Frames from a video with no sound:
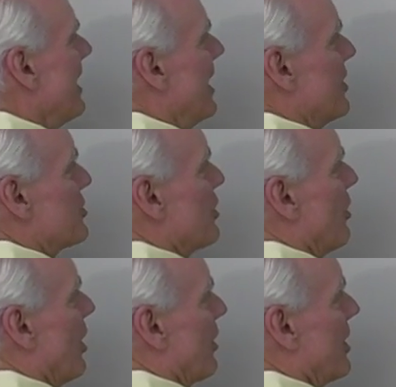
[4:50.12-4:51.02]
And
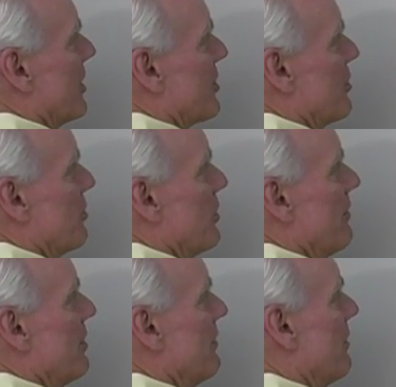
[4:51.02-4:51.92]
so I'll get the
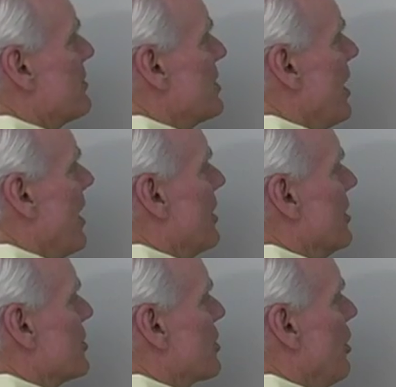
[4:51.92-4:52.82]
derivative of sine
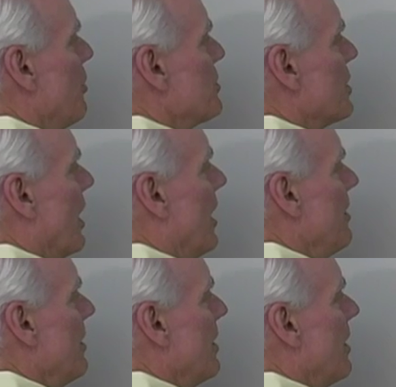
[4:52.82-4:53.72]
is
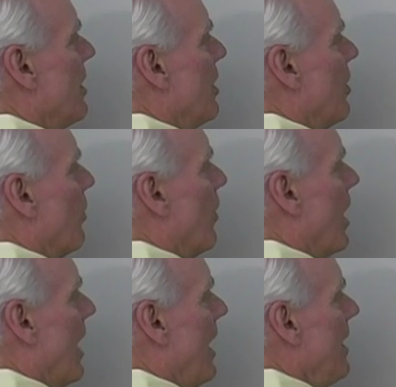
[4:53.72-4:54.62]
cosine
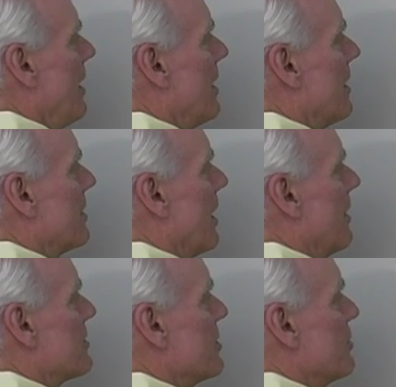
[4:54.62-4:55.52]
y
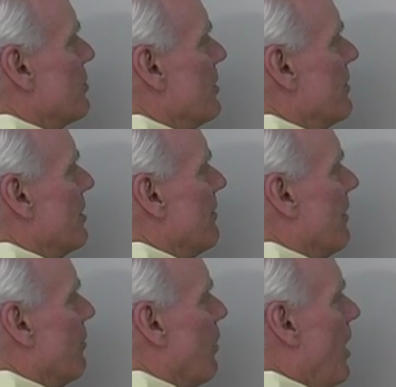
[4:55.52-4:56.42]
times the derivative
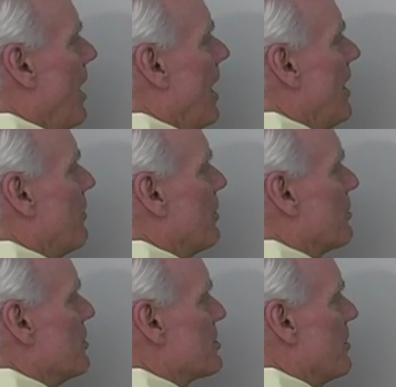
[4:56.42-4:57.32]
of y
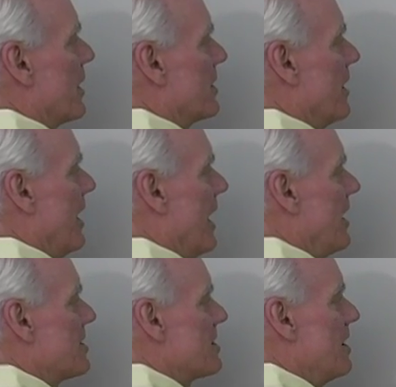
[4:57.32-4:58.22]
with respect to
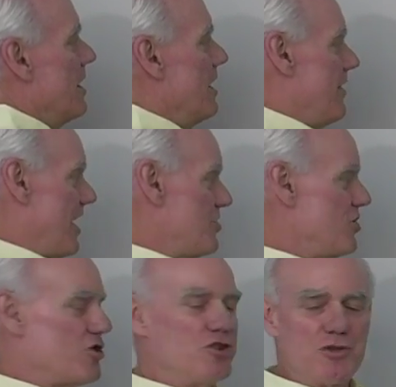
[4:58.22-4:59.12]
x. That's
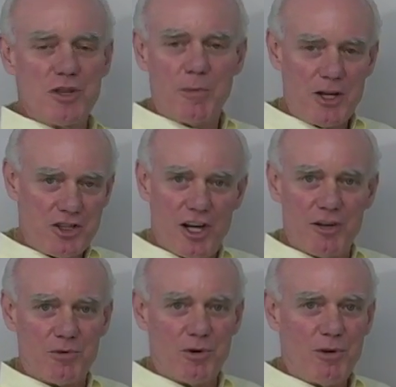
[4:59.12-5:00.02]
just using my
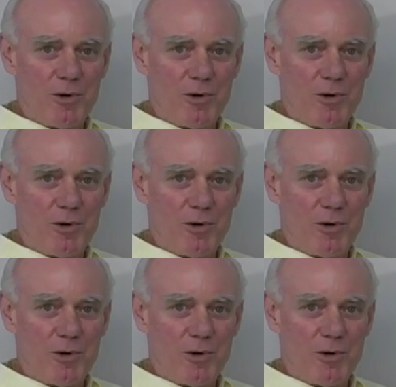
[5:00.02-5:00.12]
chain rule,